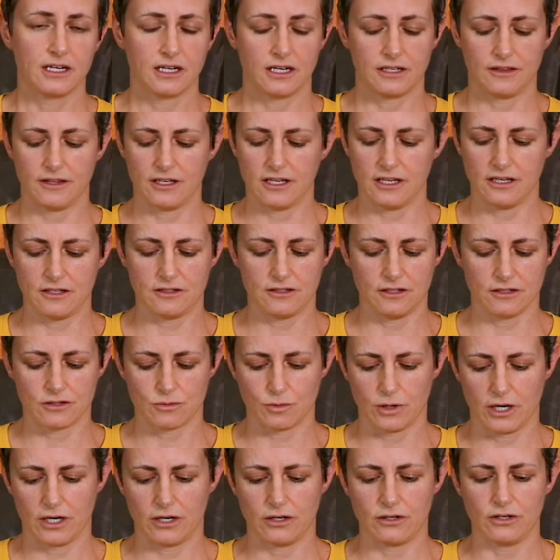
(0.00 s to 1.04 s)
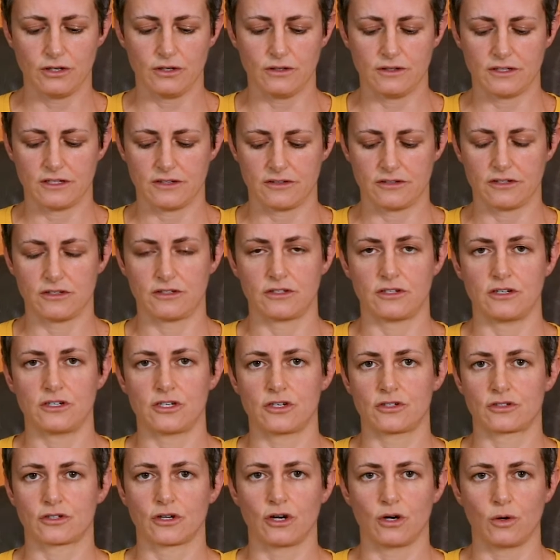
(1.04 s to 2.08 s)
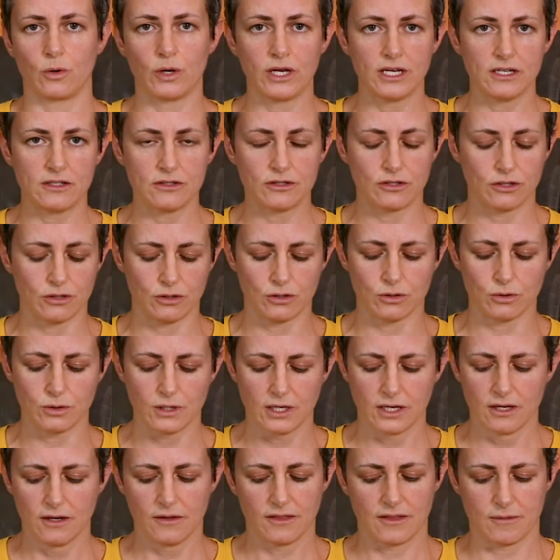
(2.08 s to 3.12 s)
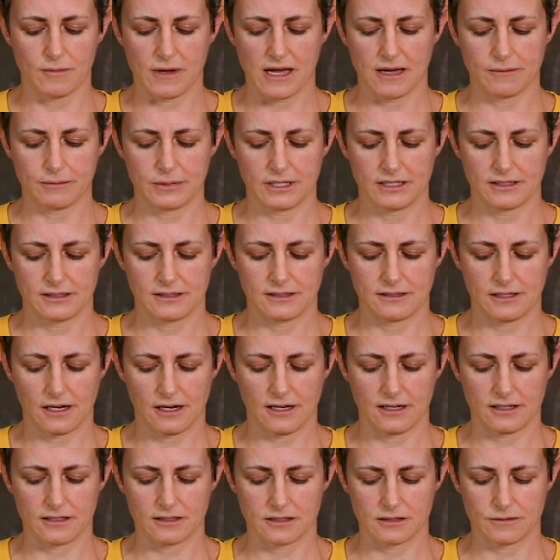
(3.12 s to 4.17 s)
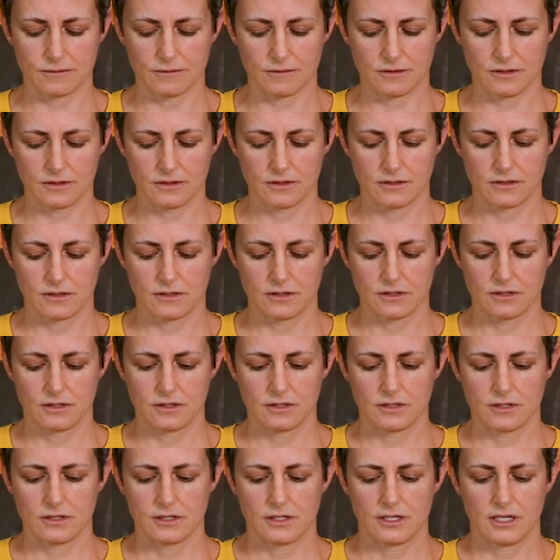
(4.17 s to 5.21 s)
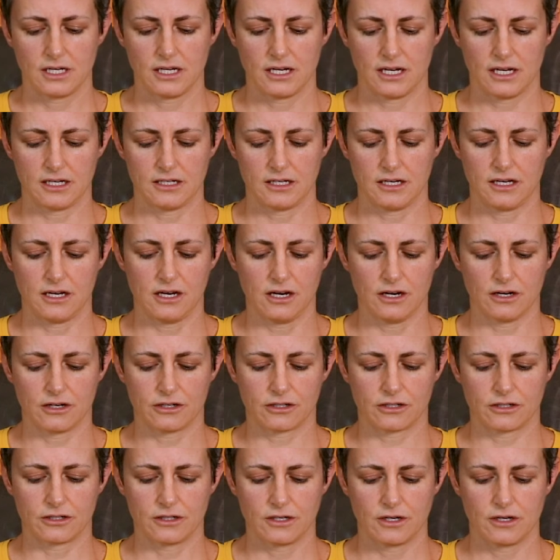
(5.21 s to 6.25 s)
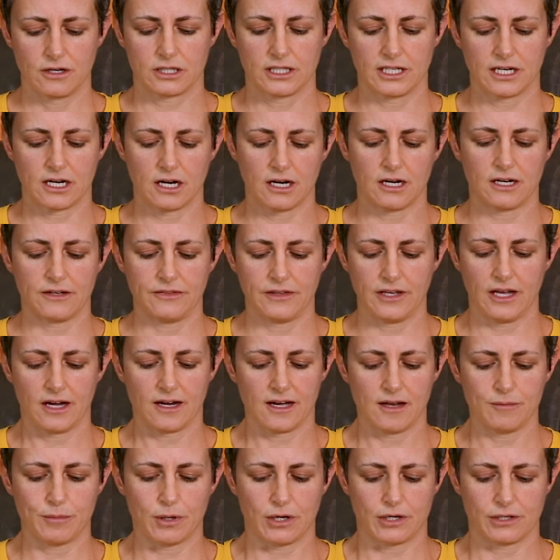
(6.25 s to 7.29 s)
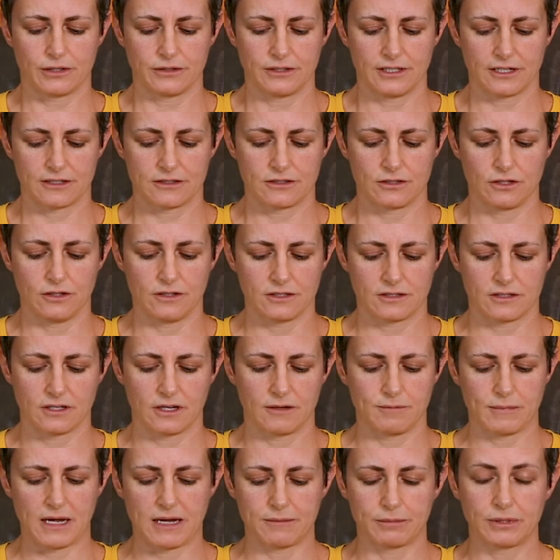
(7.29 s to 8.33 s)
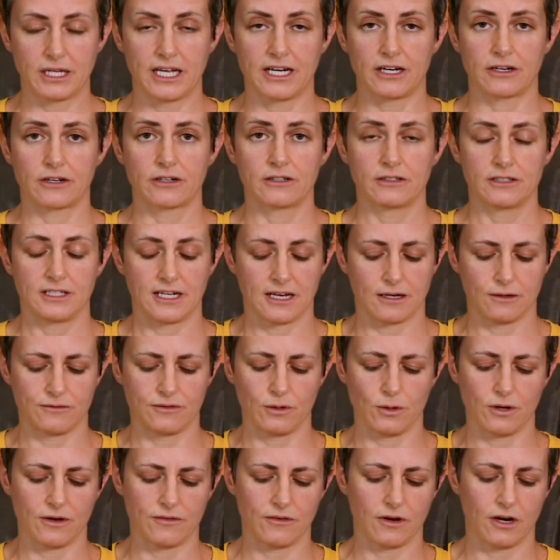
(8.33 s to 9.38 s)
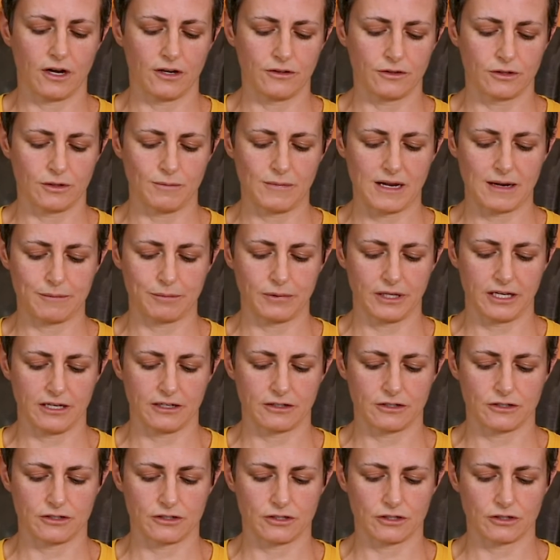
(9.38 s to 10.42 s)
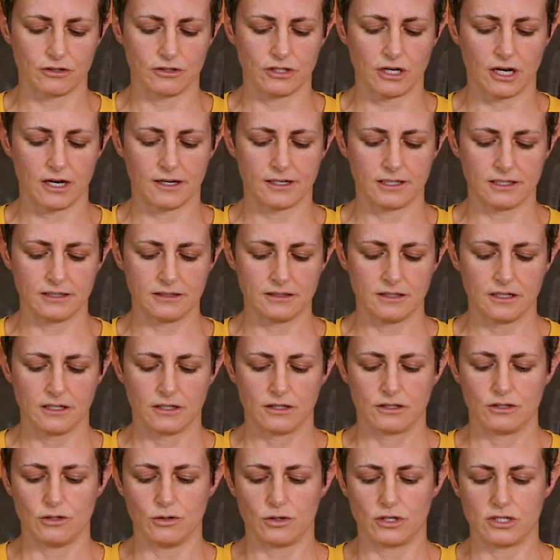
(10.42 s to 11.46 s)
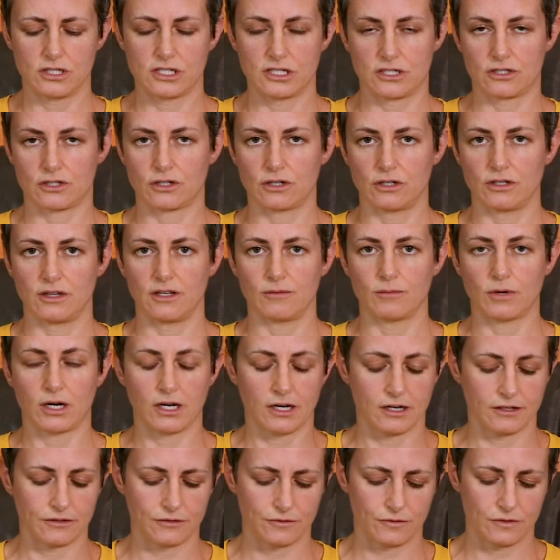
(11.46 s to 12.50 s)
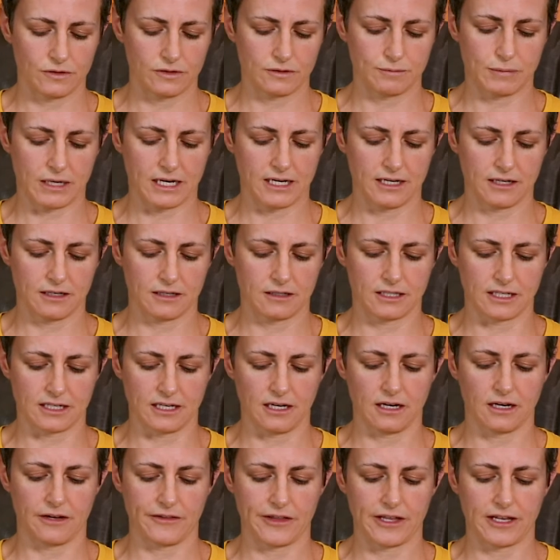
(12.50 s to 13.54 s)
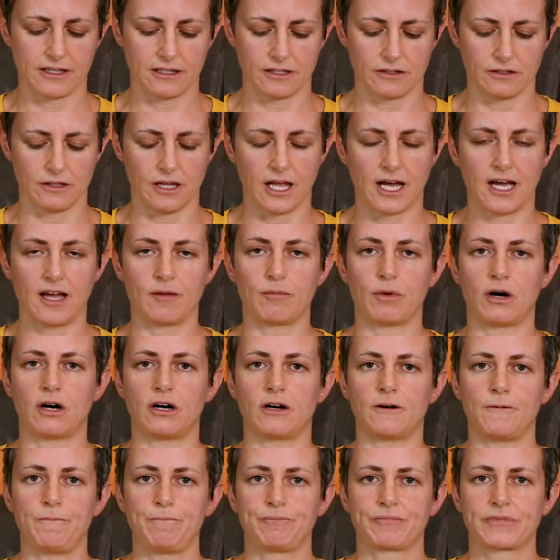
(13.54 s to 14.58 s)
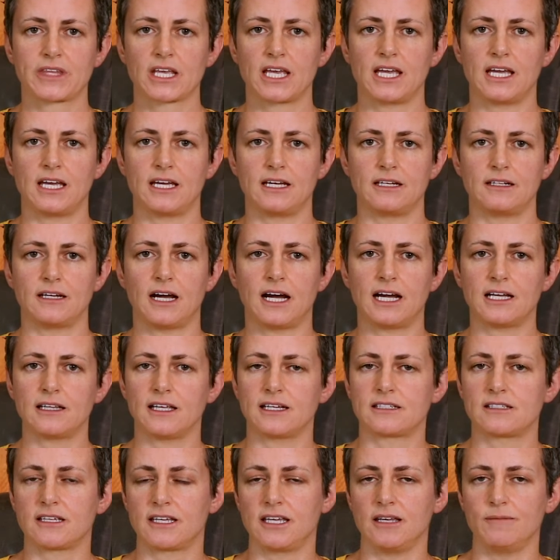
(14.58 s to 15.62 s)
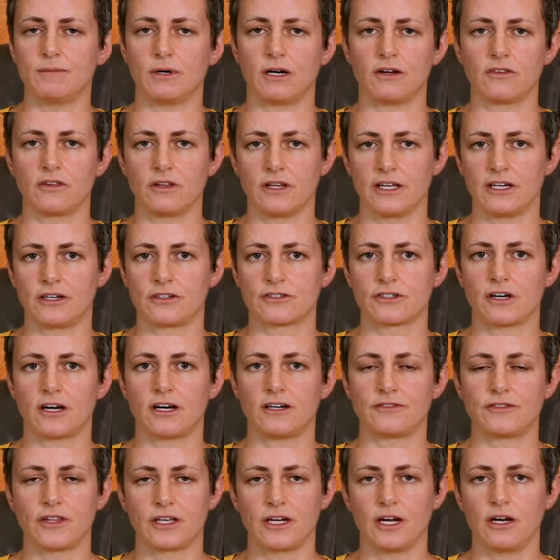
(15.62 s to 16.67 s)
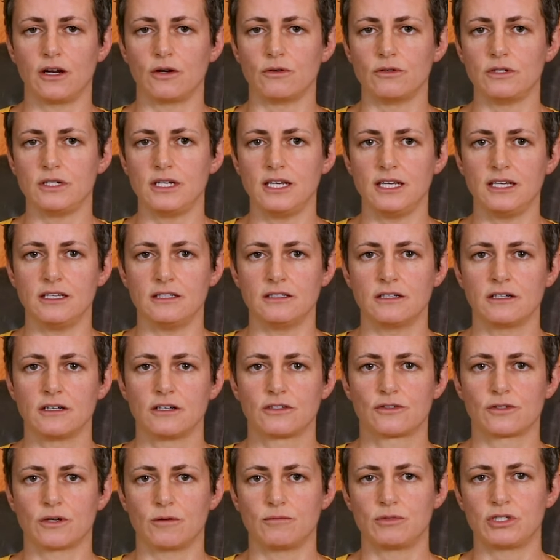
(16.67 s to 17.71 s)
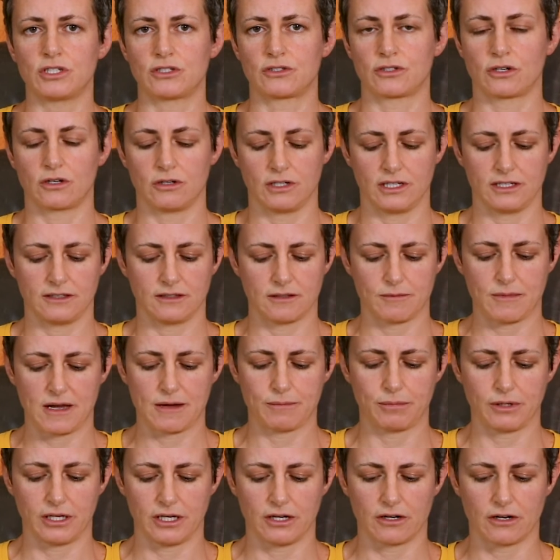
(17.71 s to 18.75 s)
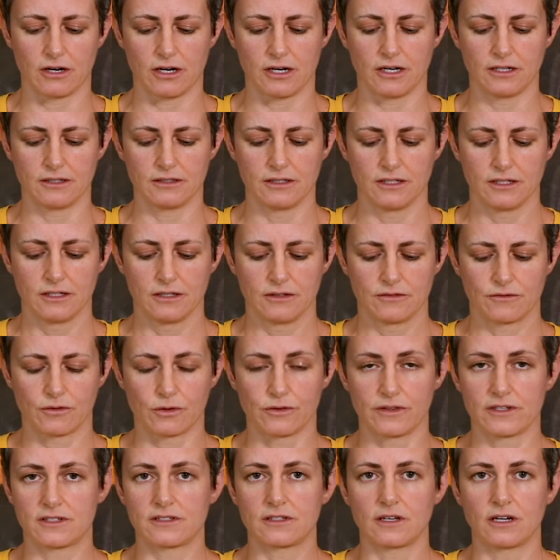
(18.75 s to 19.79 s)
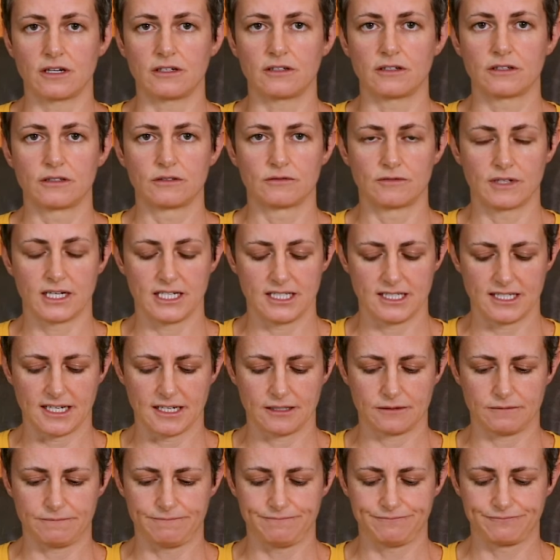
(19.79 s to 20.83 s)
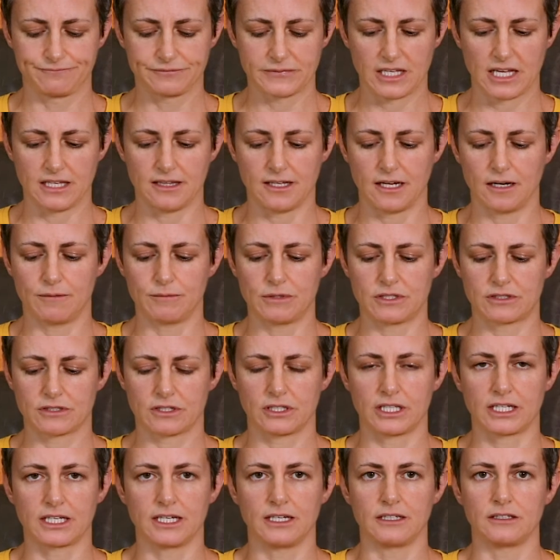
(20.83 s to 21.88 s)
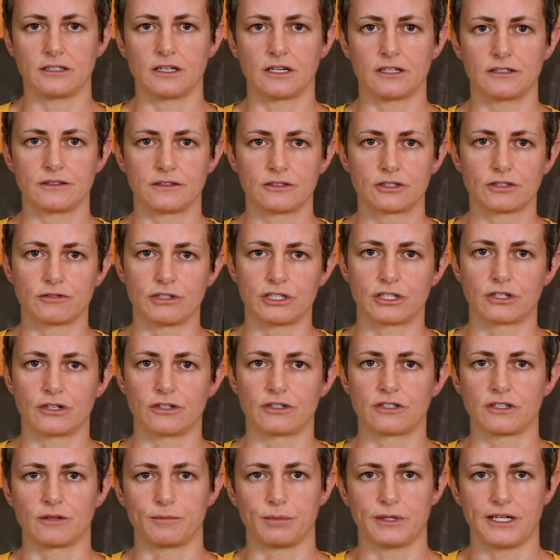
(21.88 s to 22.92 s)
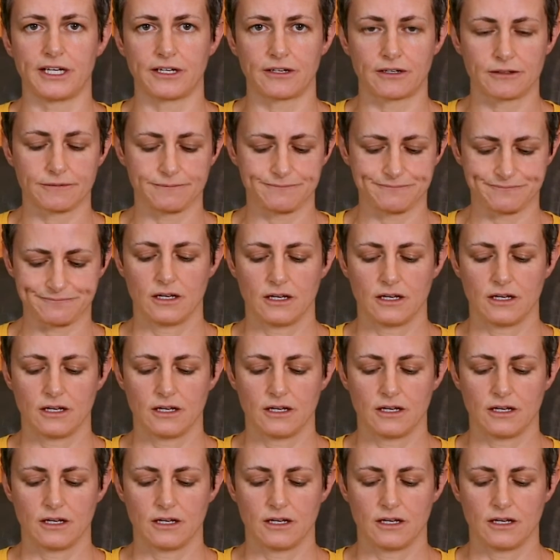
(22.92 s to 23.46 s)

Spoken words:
And the easiest way to do this is to just go into the map settings and here click on the eyeball next to the sun map layer. Now, if you have other map layers turned on, you can just turn them off by clicking on that little eyeball. And I like to keep all the layers off that I don't need, so I'm just turning the map layer on for the sun right now. And then I'm just clicking done to return to the planner.